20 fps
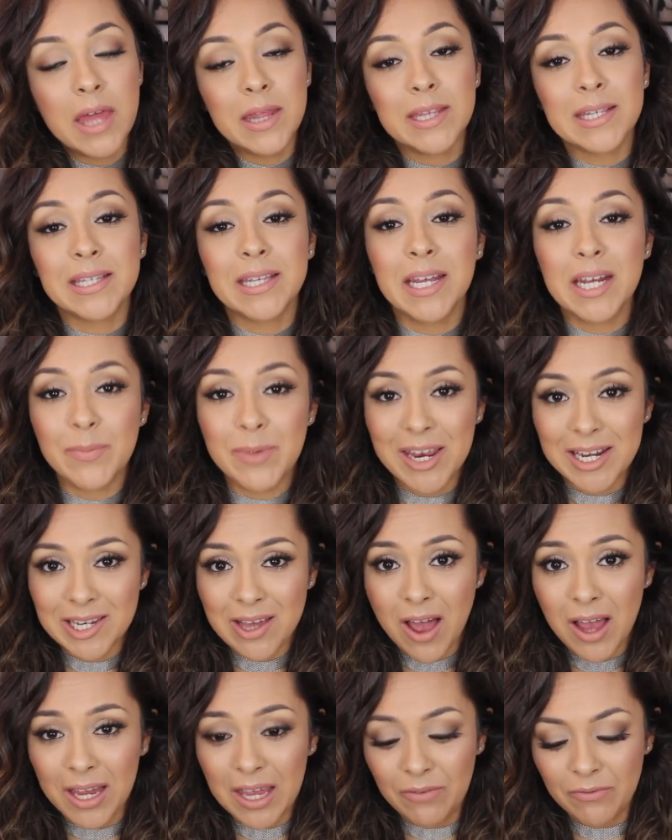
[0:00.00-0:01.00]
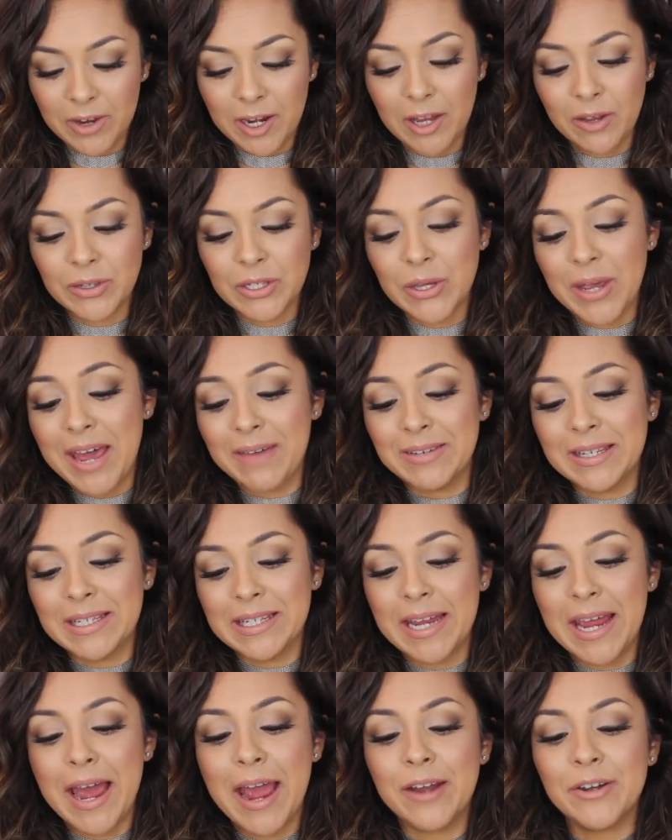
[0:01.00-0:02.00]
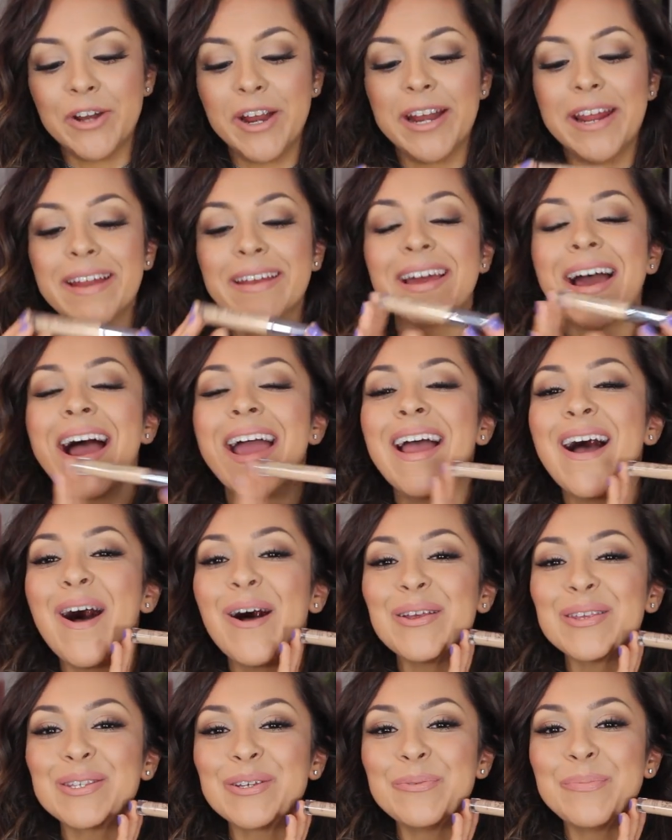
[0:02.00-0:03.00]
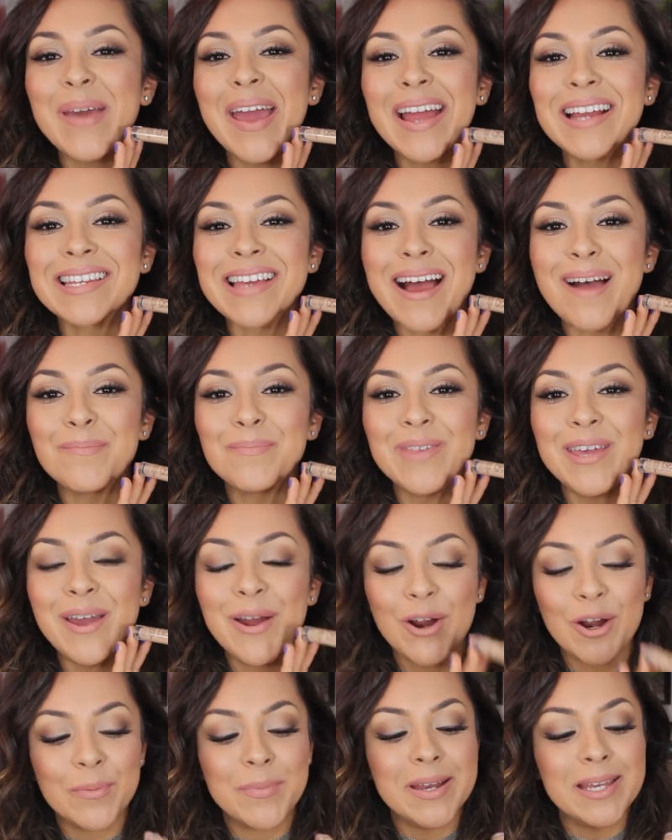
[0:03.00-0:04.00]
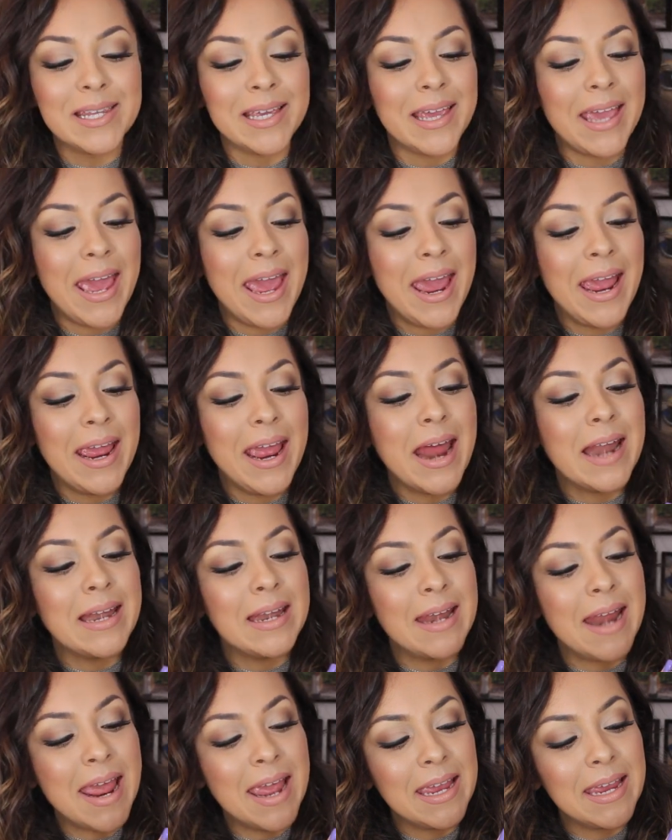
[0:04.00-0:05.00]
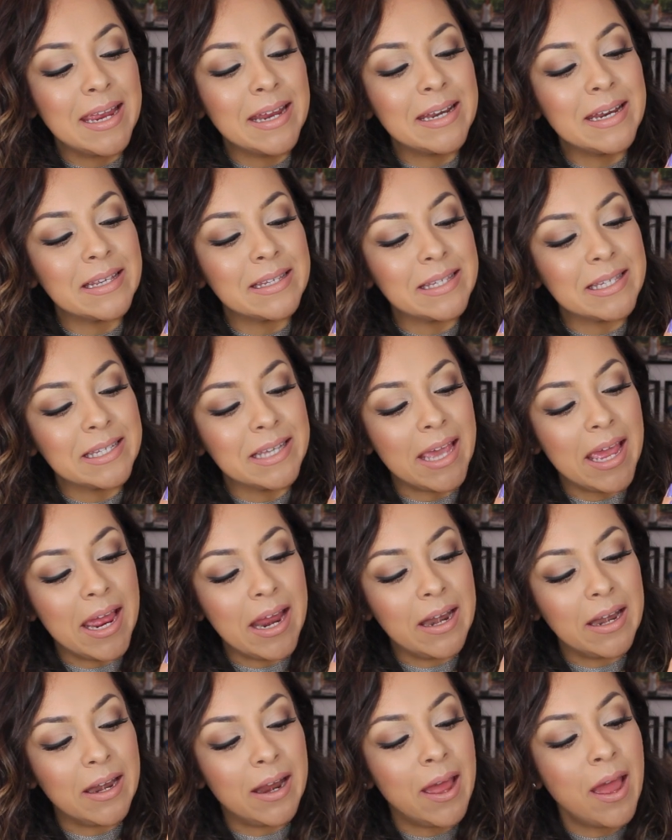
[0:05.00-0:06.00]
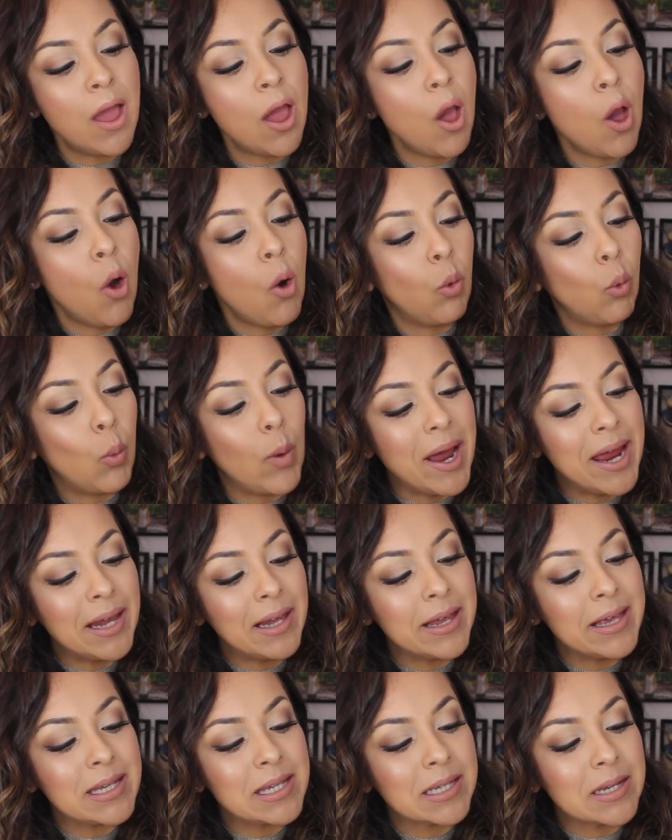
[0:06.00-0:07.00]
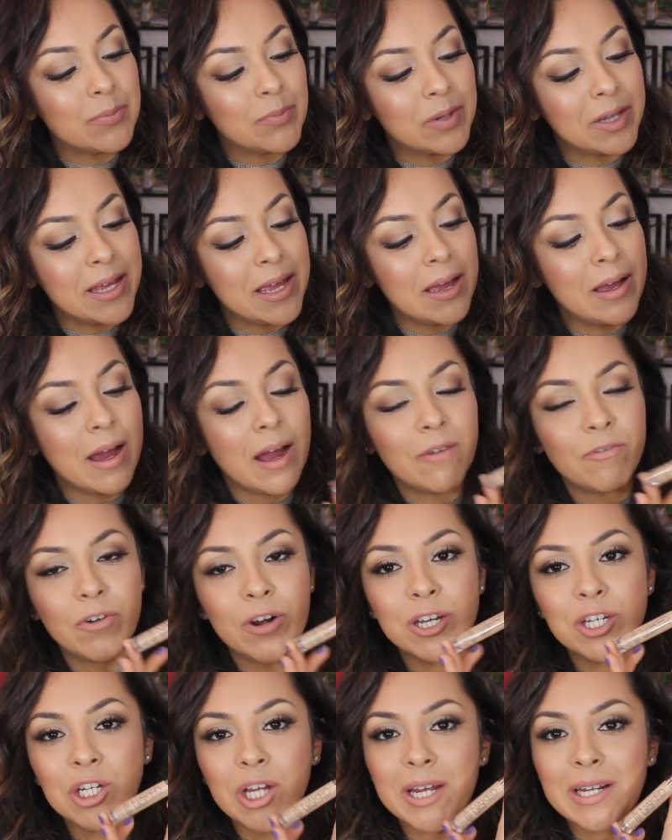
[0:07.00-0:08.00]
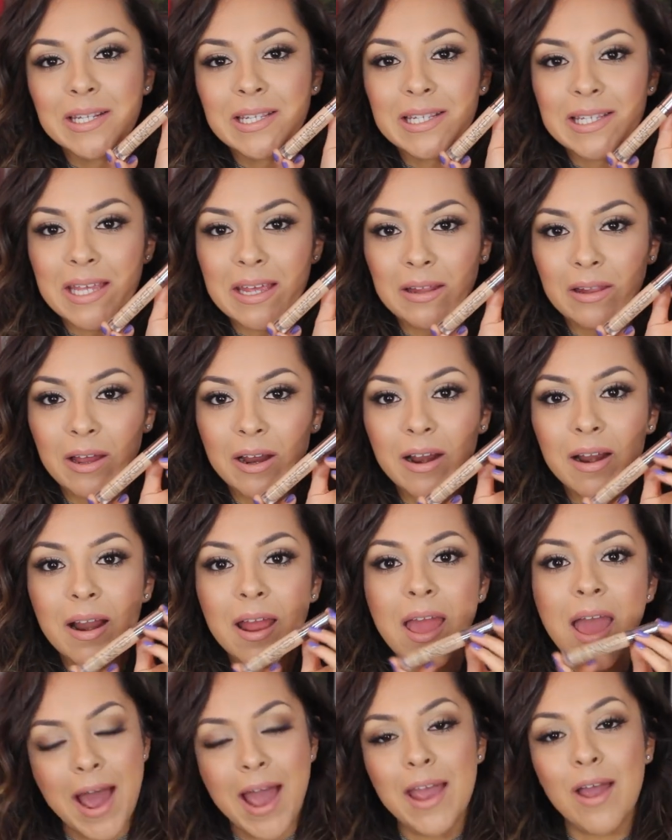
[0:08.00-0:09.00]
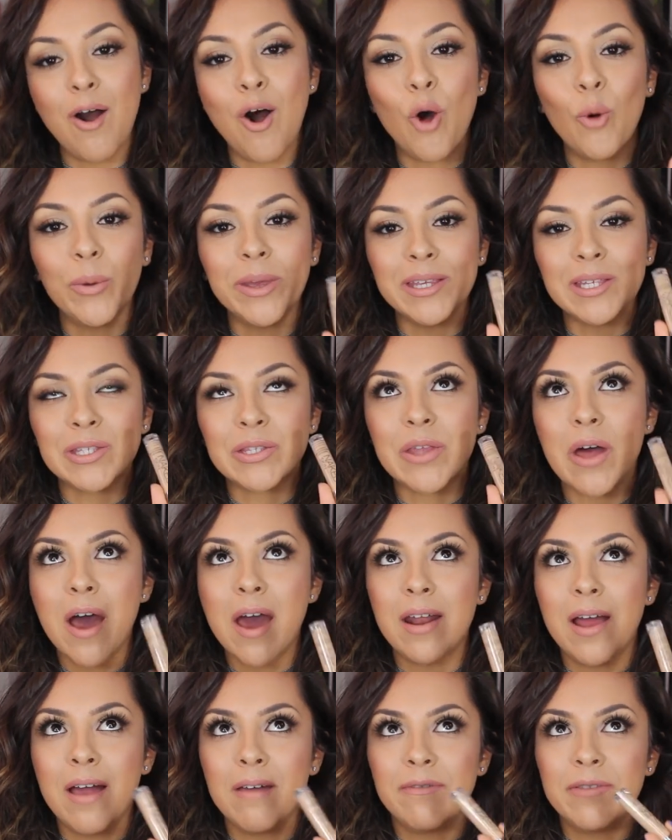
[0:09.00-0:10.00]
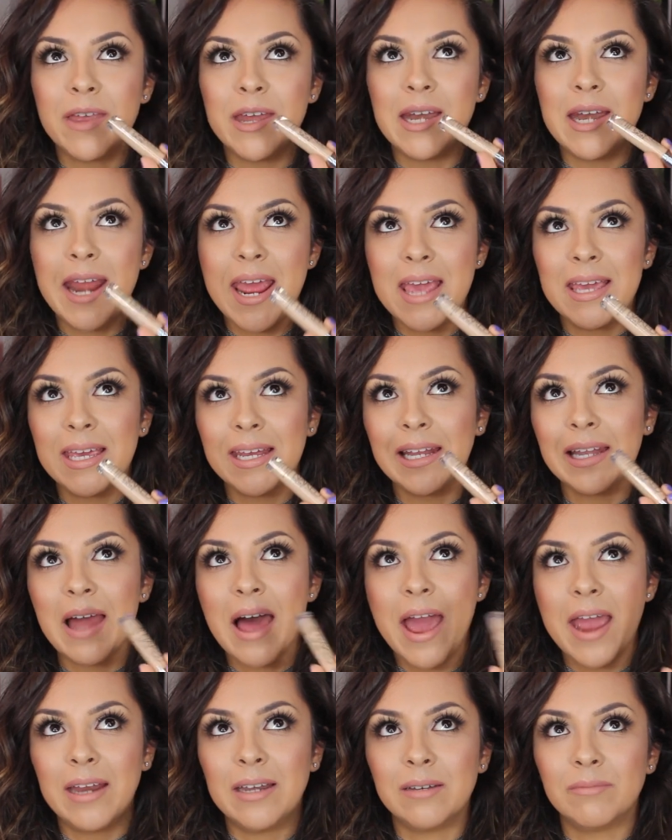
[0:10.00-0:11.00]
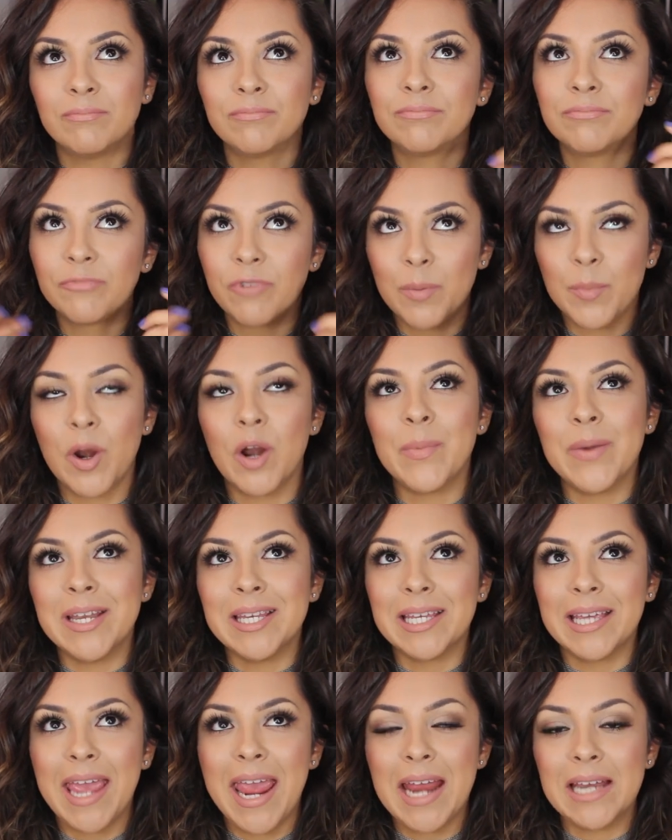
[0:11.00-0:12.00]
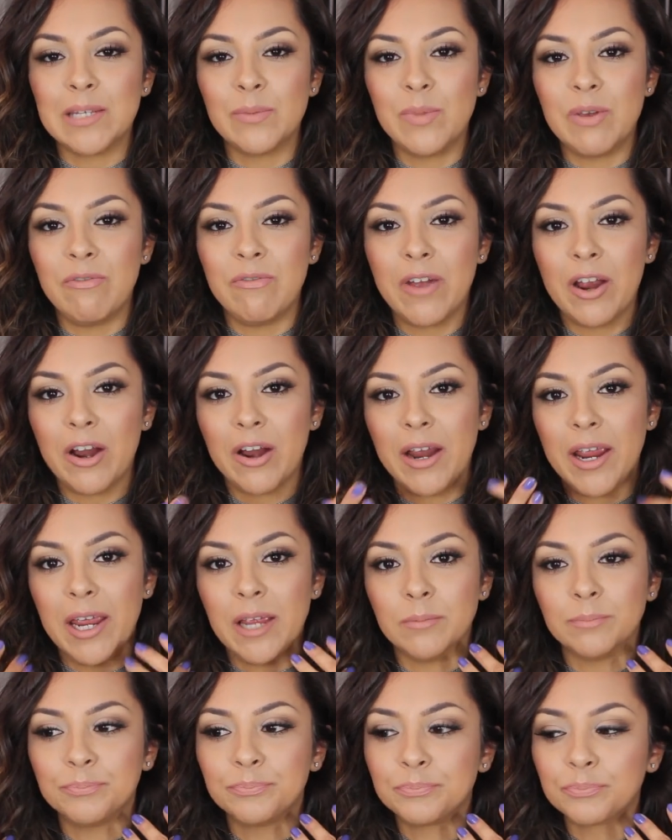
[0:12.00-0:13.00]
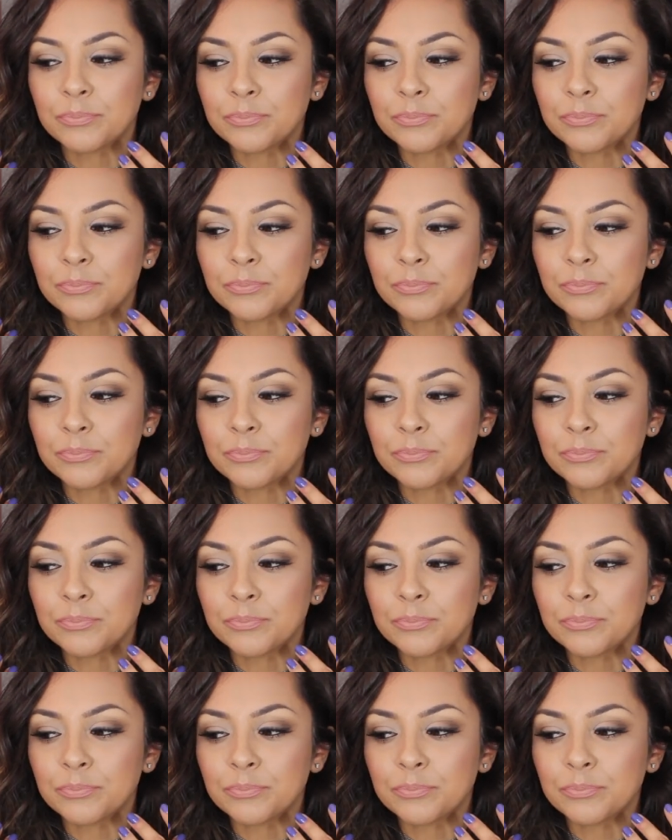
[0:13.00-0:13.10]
this is going to be a talking video, so I have to stay hydrated. I also picked up the Urban Decay Naked Skin Weightless Complete Coverage Concealer. I always thought of the Naked line from Urban Decay to be very